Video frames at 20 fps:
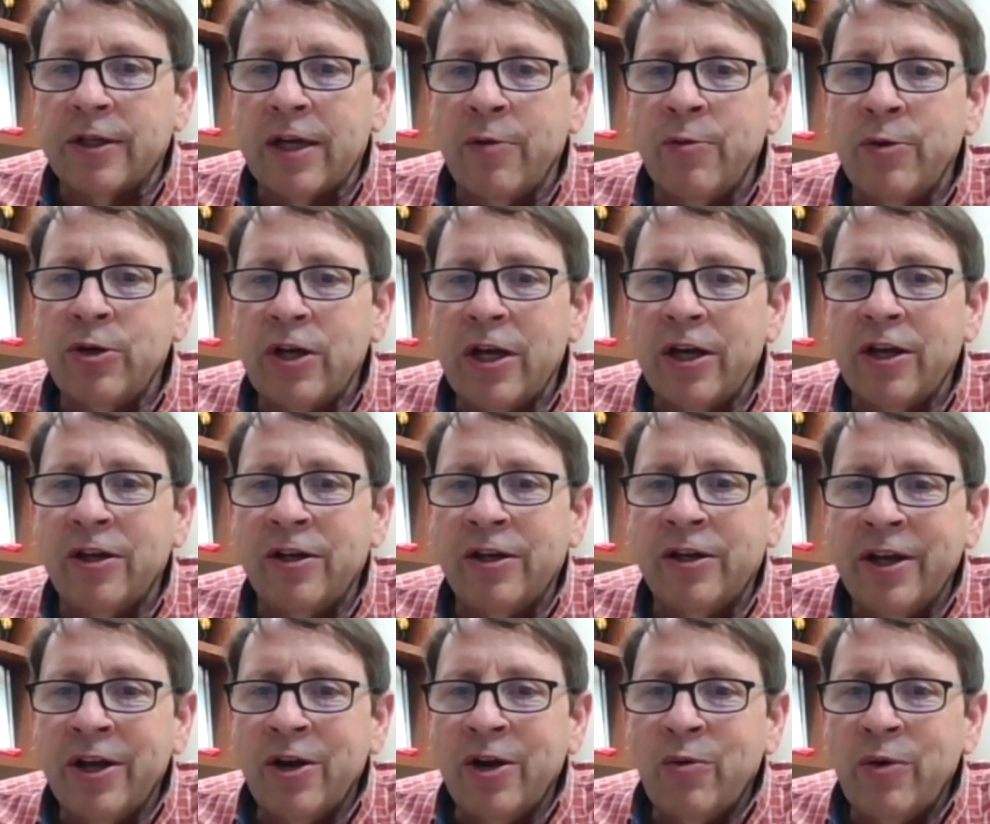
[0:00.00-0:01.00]
I wish I could
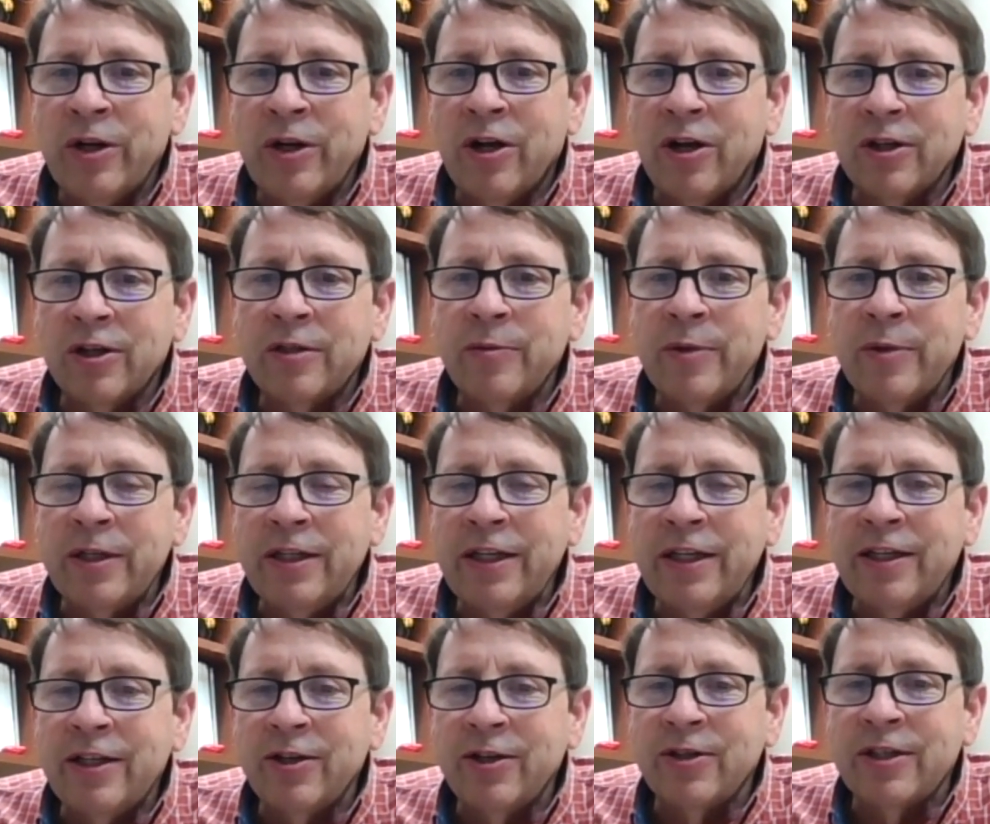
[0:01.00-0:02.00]
recall some of the
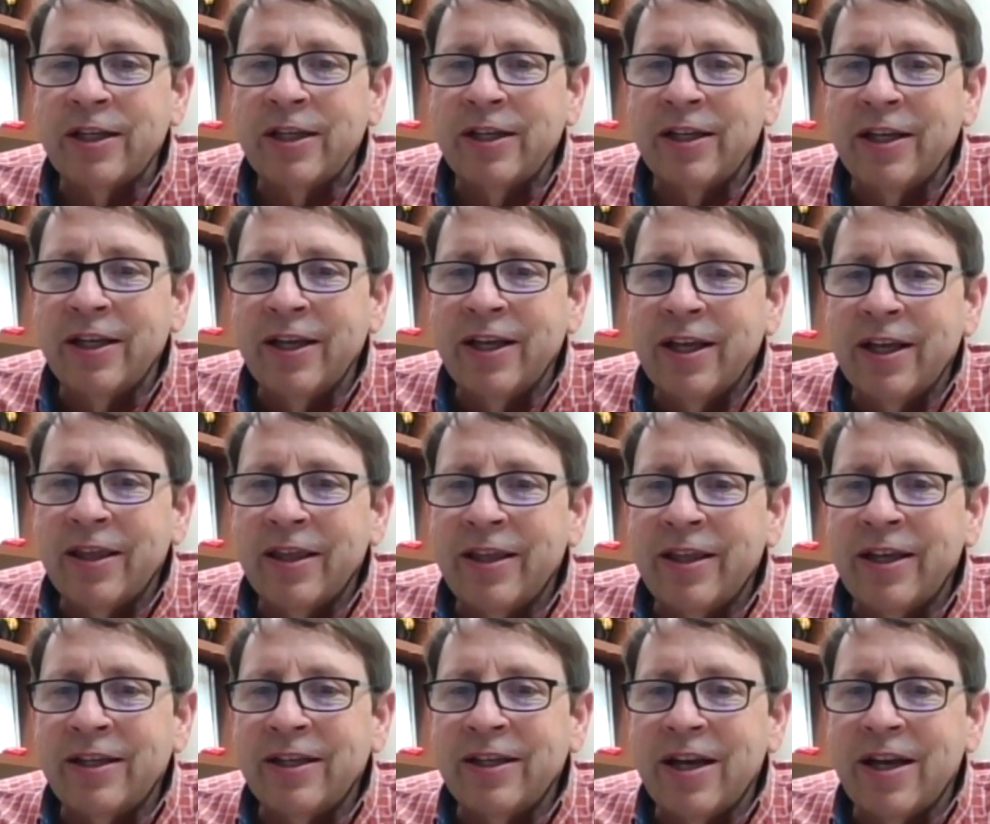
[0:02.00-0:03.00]
details that
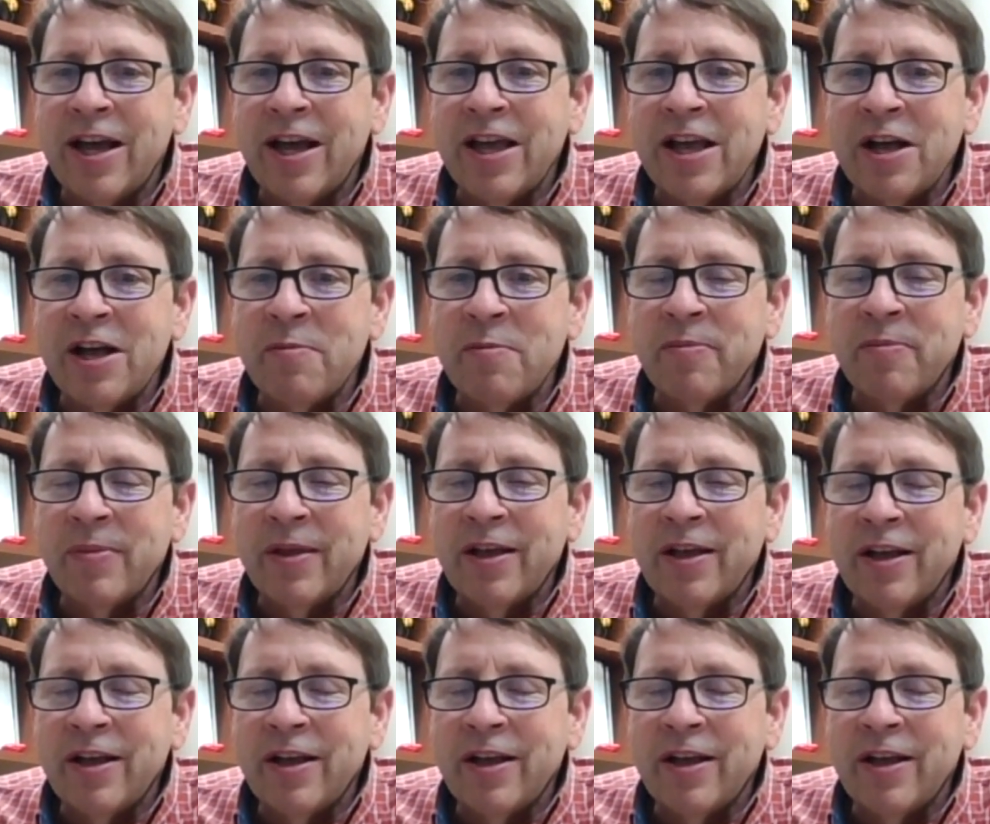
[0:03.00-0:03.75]
that I um,